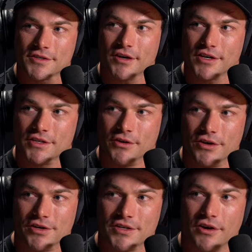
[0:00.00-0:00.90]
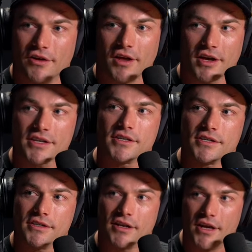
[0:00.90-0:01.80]
So I sort of just got like
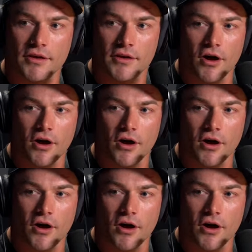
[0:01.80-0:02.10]
assisted in.